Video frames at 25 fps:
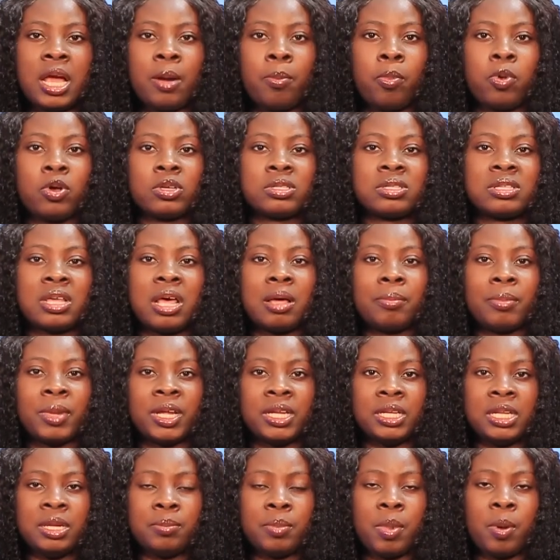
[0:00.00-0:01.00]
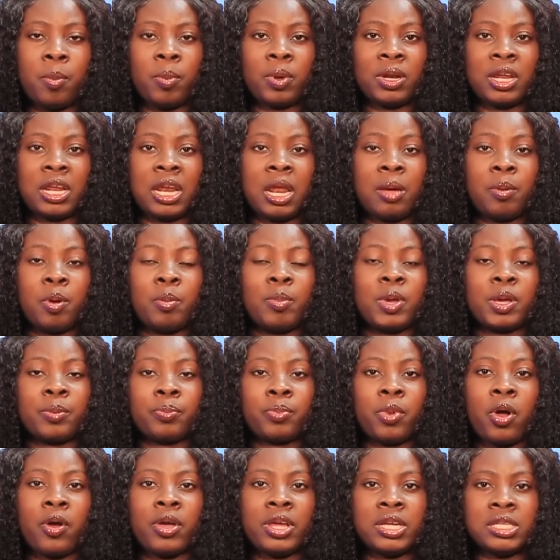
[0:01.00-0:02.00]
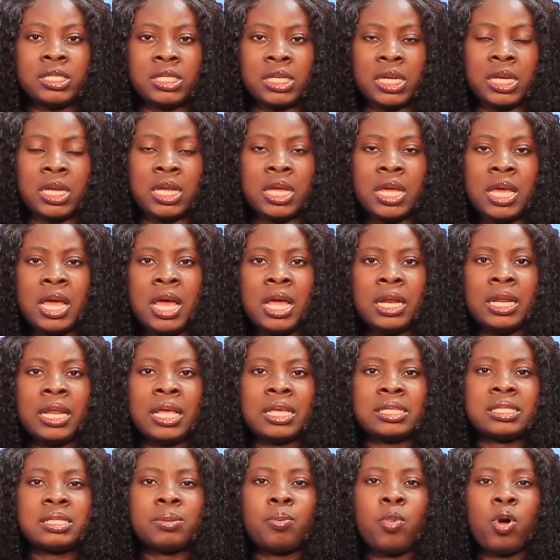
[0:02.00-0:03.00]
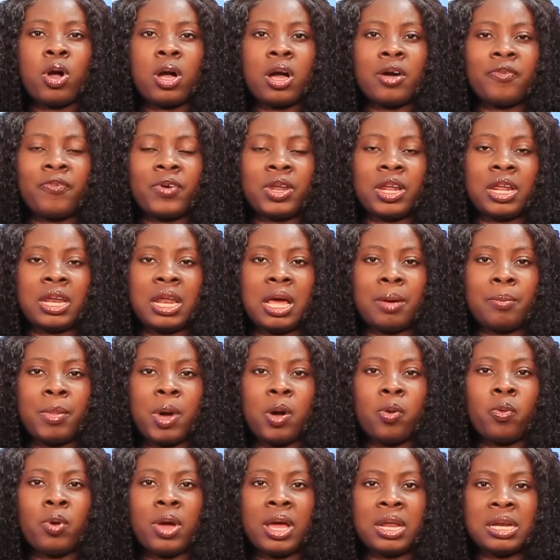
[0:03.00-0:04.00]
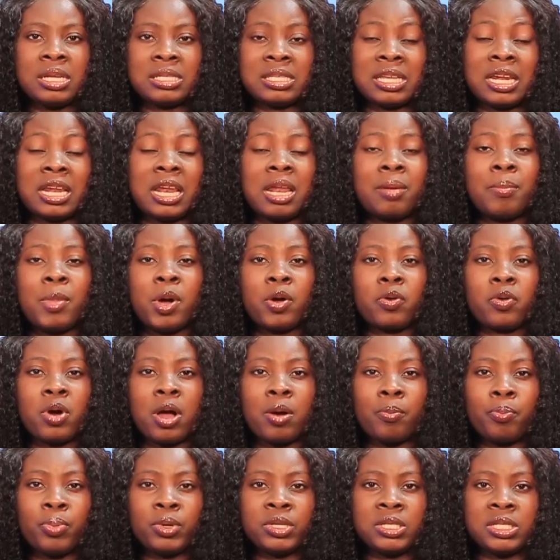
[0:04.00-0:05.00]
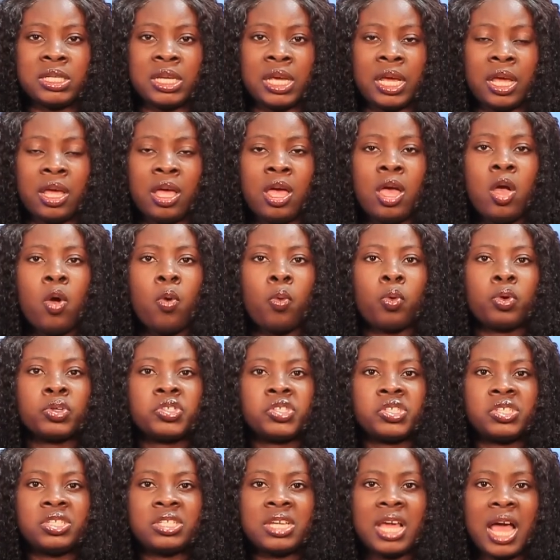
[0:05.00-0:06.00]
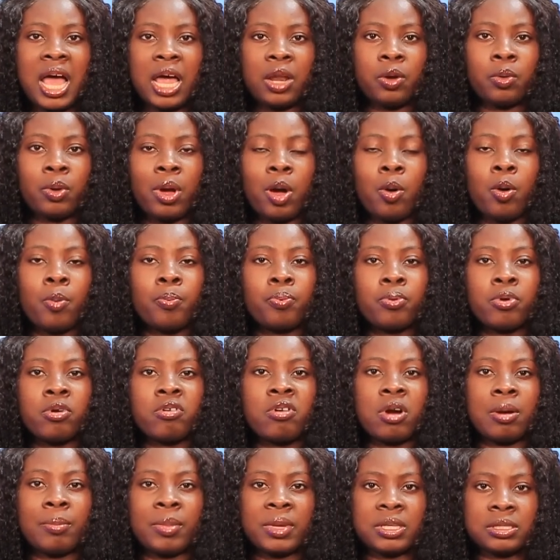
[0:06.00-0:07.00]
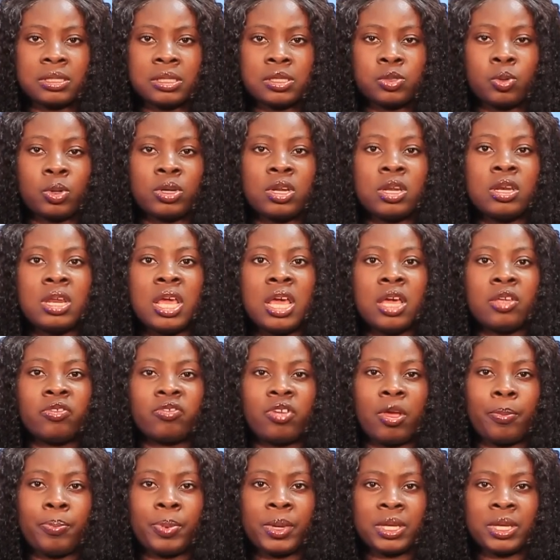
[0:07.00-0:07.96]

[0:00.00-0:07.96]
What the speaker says: a bosama din, but one anama Mcbrown a din. Now some more coffin and amma who and an anama crown put dear. Was she no ever program my sister in a trap